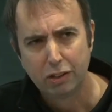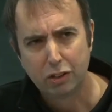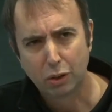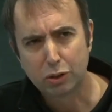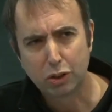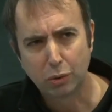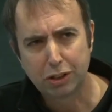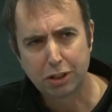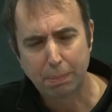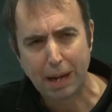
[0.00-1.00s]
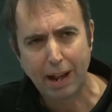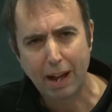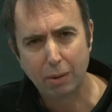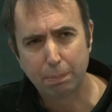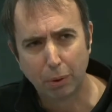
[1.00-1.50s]
talks to us about
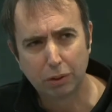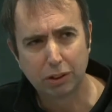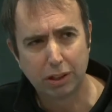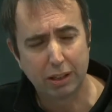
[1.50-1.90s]
how important it